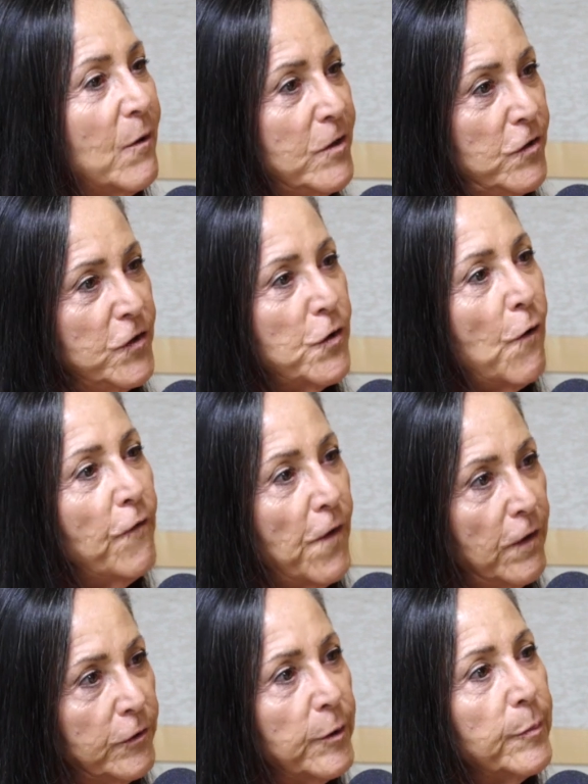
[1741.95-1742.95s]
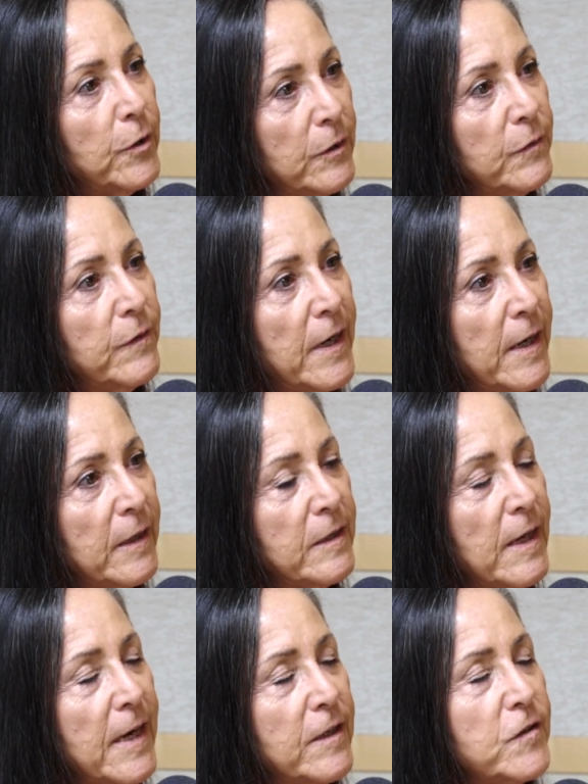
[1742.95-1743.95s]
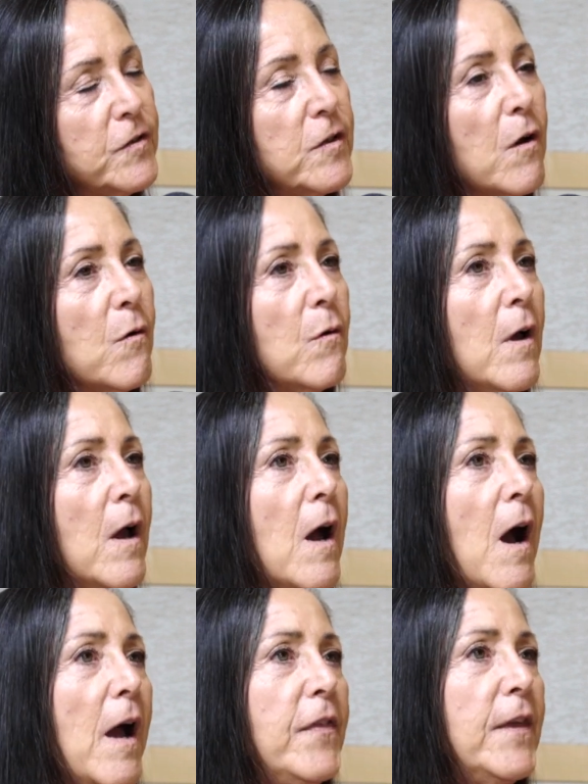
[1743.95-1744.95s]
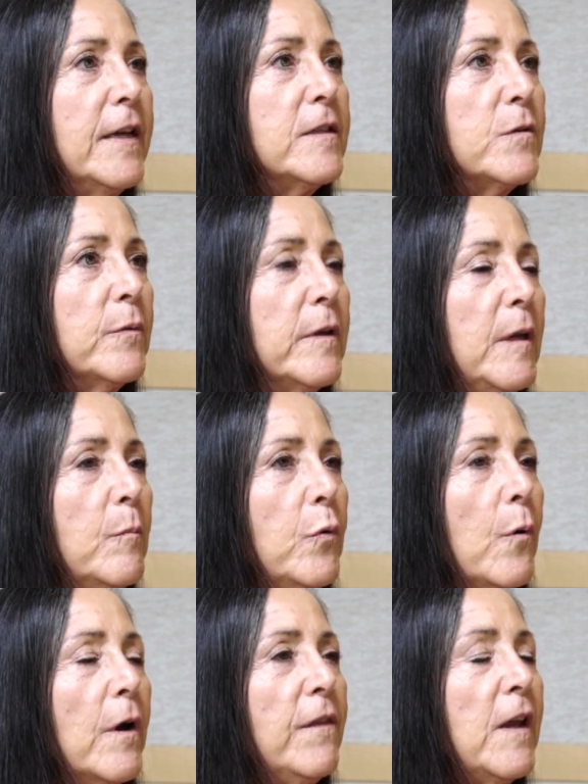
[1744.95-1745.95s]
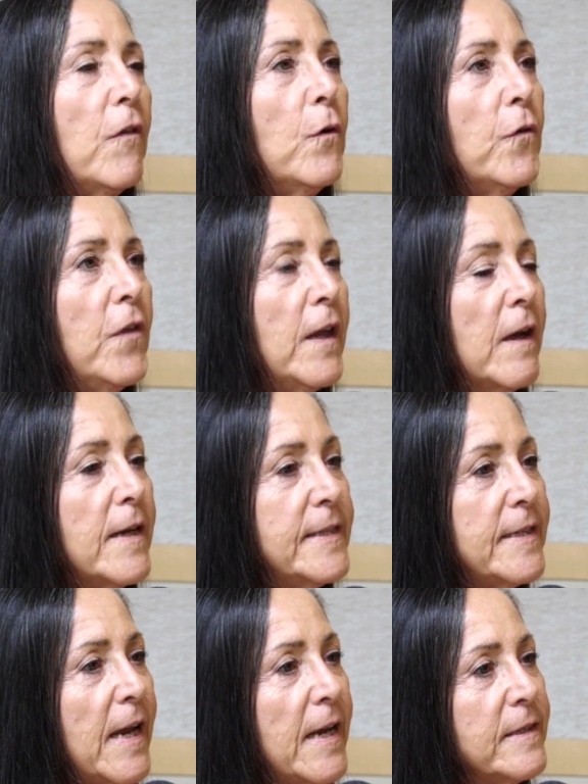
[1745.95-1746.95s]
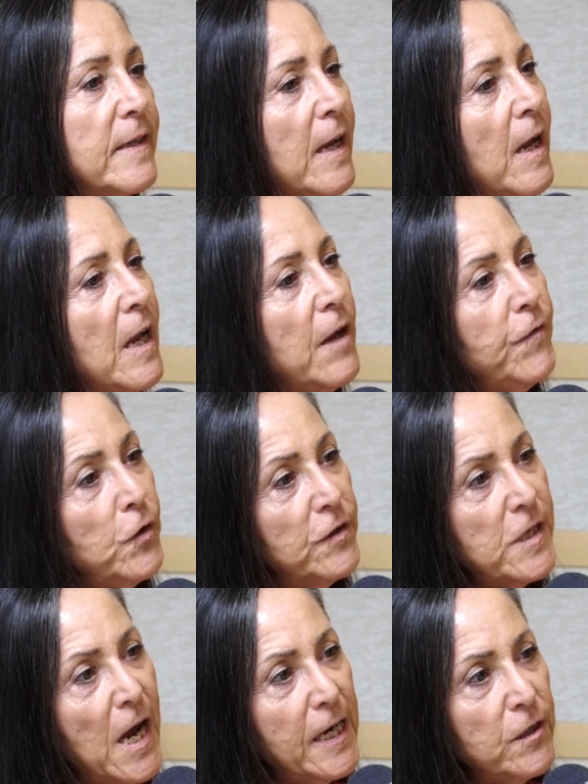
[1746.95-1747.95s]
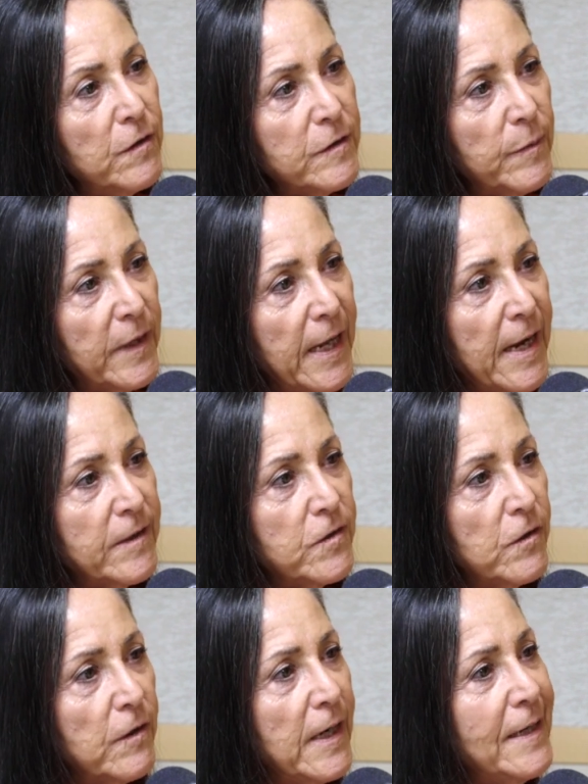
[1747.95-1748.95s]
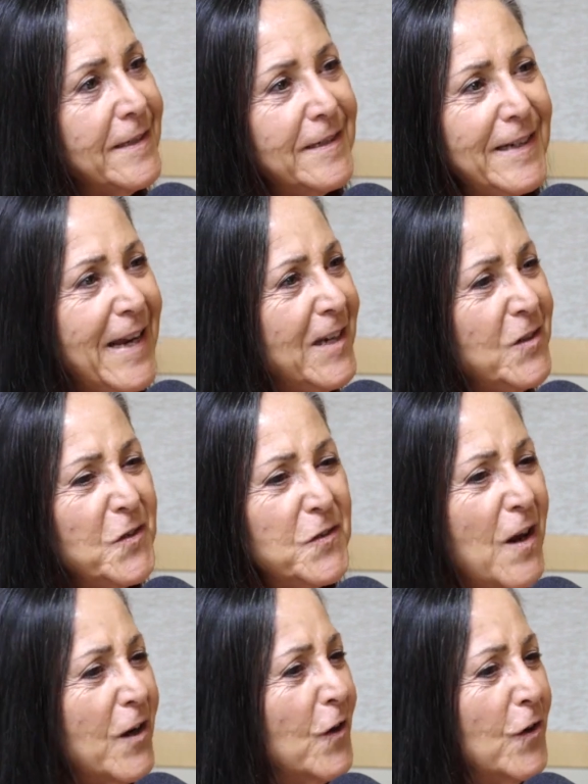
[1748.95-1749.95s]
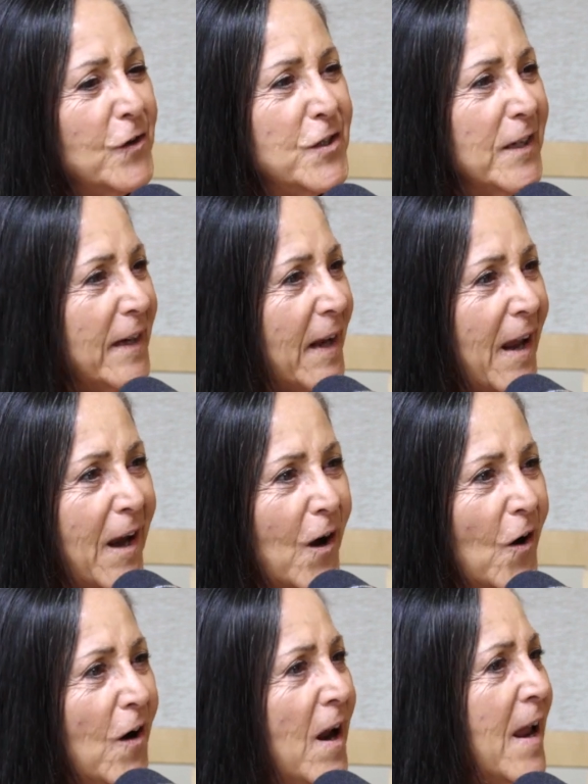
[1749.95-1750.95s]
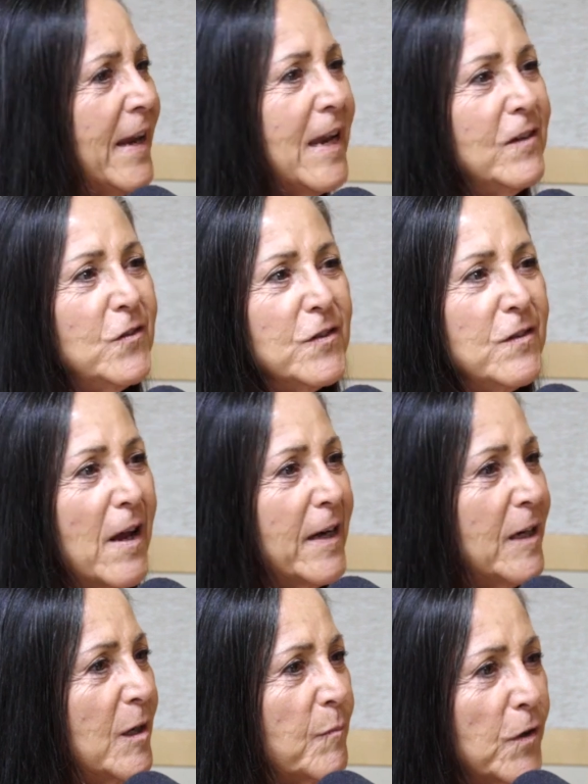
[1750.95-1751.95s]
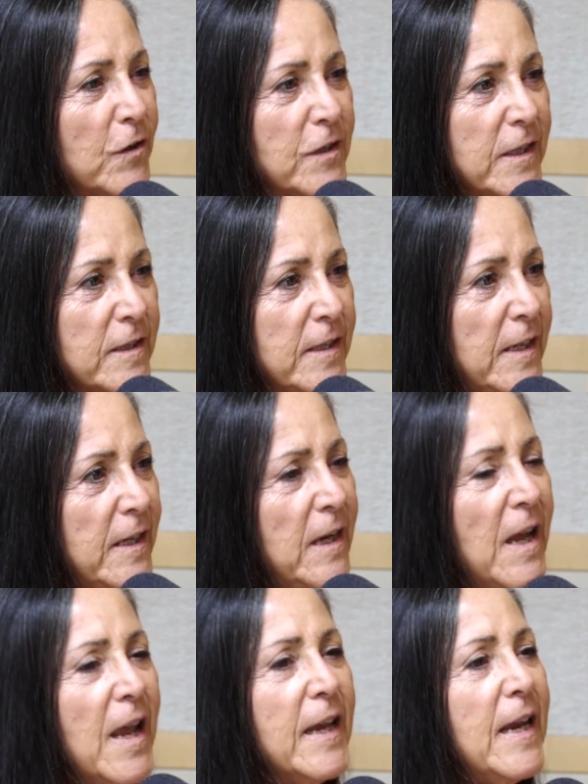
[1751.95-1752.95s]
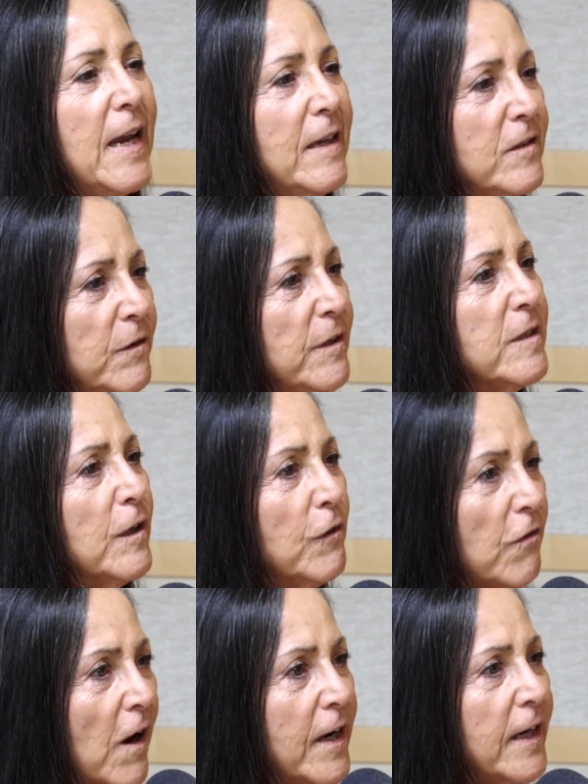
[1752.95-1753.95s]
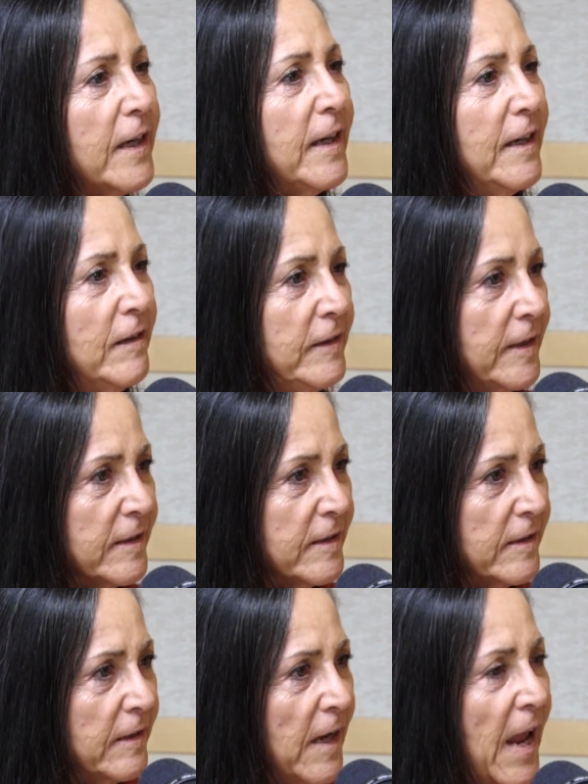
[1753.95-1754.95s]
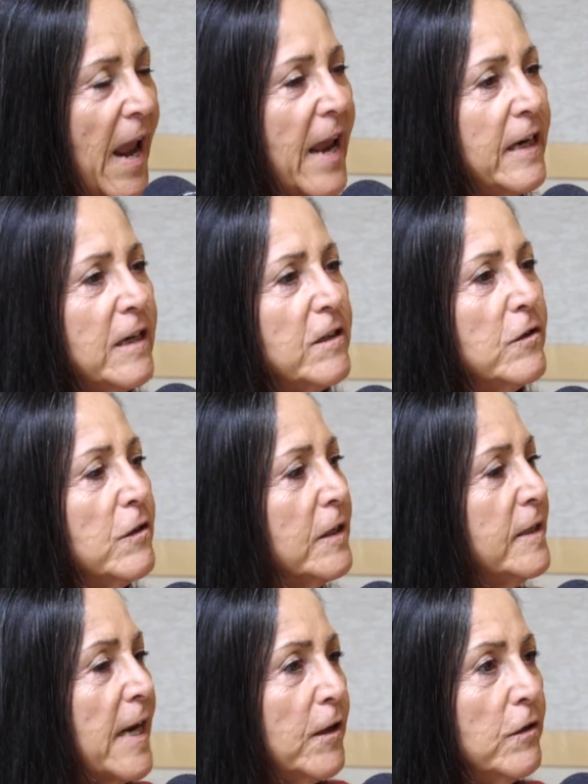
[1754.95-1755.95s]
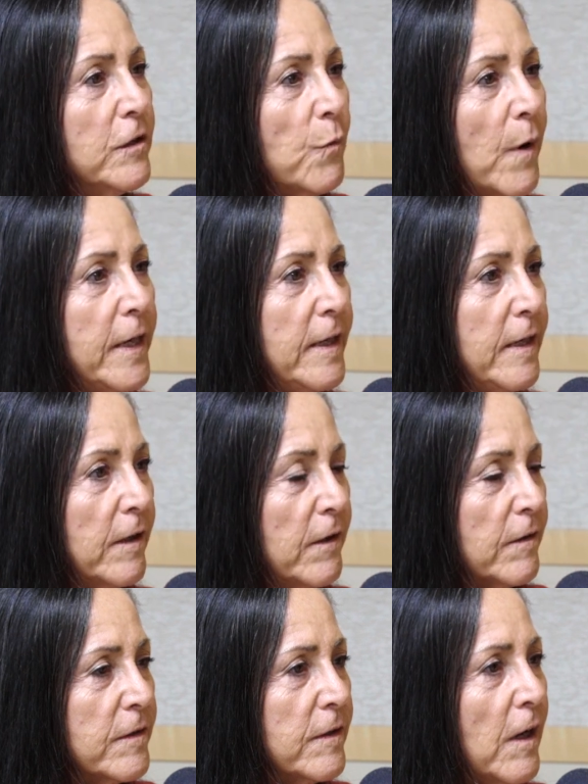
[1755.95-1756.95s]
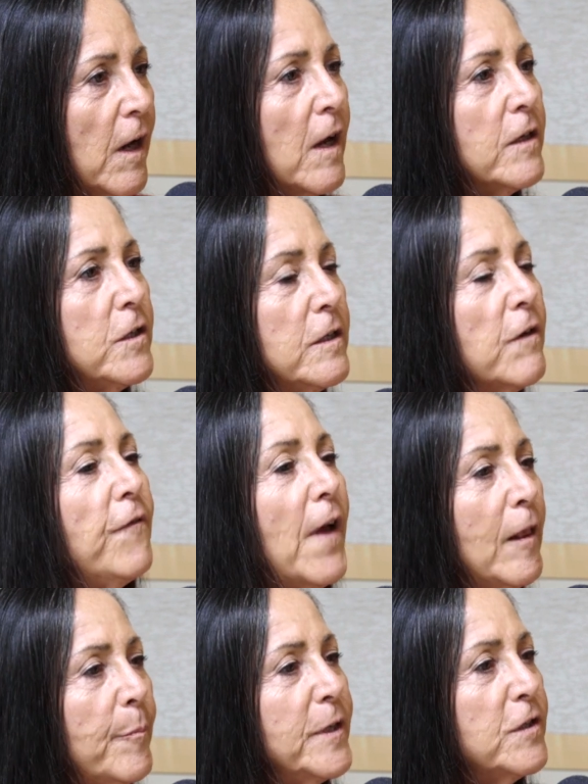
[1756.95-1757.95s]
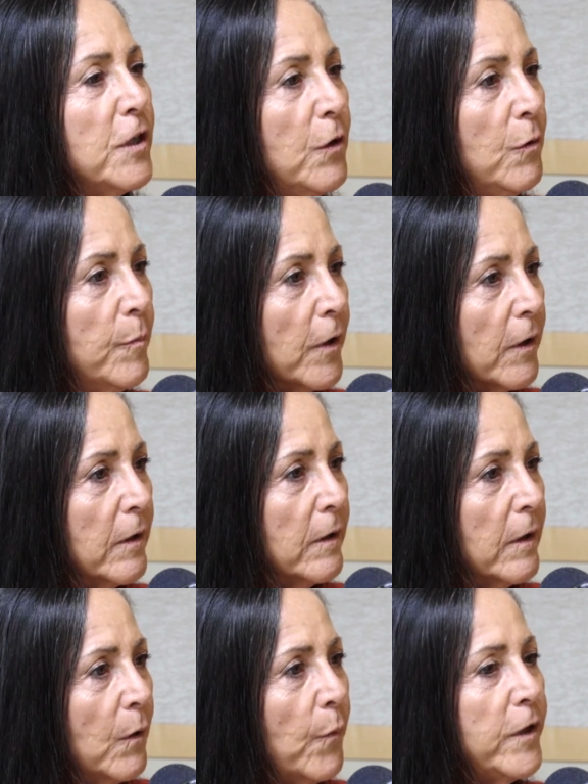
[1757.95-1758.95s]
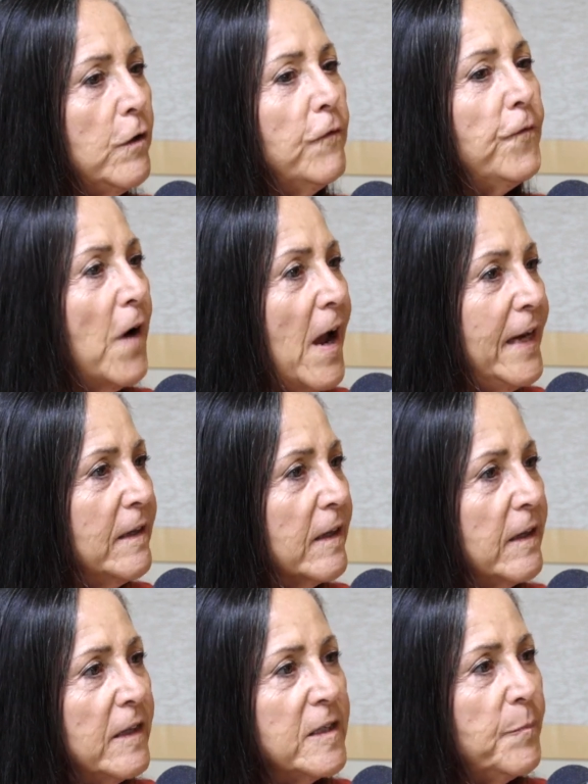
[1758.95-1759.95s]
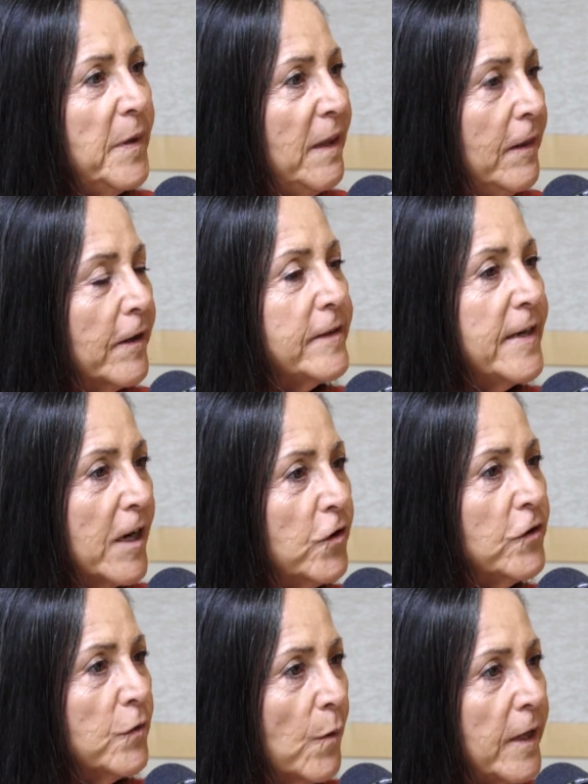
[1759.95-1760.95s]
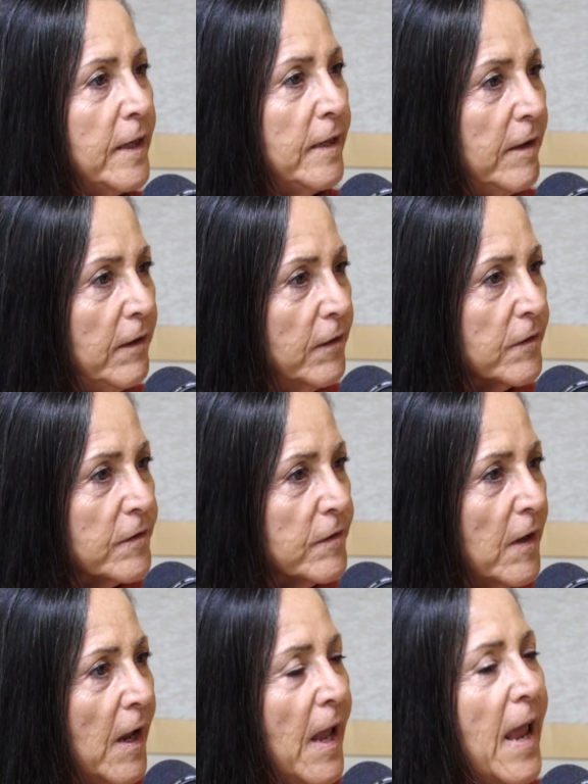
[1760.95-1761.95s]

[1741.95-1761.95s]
yeah when you're so yeah. vulnerable exactly. right exactly. and so i think it's really important the other thing i say is if you're diagnosed with cancer it's cancer's not urgent care cancer's not an emergency cancer is a chronic illness and it took 10 or 20 years to develop a tumor when you find it, it's been there 10 or 20 years.